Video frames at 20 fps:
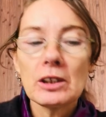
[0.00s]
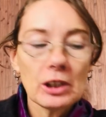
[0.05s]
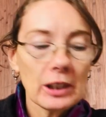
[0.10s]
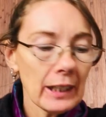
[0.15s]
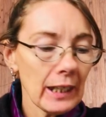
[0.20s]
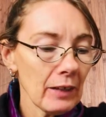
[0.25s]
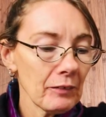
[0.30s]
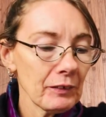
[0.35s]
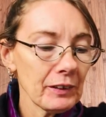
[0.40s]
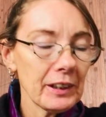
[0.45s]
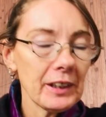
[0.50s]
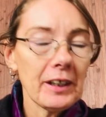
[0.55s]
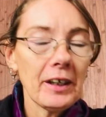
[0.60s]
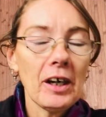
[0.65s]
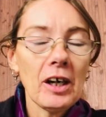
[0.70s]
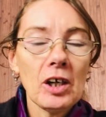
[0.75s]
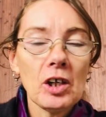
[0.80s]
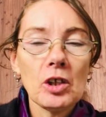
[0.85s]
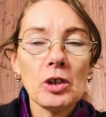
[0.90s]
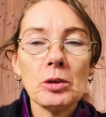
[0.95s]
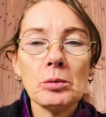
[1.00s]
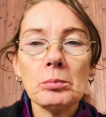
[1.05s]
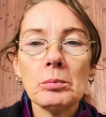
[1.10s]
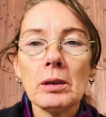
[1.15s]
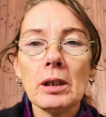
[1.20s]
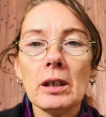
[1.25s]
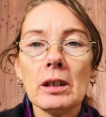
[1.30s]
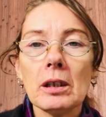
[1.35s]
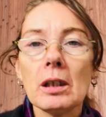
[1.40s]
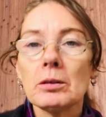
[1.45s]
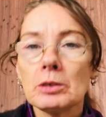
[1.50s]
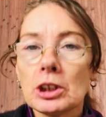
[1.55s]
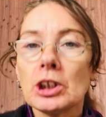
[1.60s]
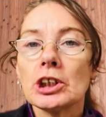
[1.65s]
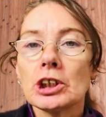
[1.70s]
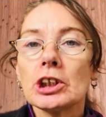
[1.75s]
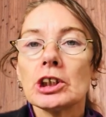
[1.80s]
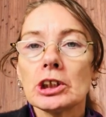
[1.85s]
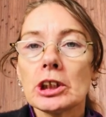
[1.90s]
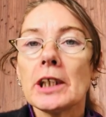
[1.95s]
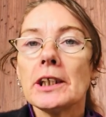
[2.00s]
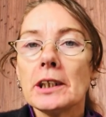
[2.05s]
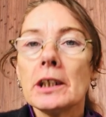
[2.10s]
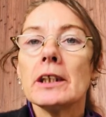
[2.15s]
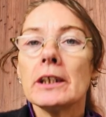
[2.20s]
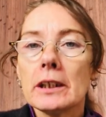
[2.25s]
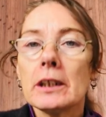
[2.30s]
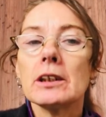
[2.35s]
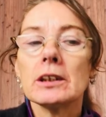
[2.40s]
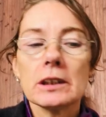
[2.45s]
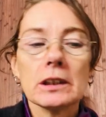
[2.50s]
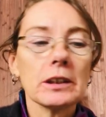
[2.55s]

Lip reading: carried it home, was shaking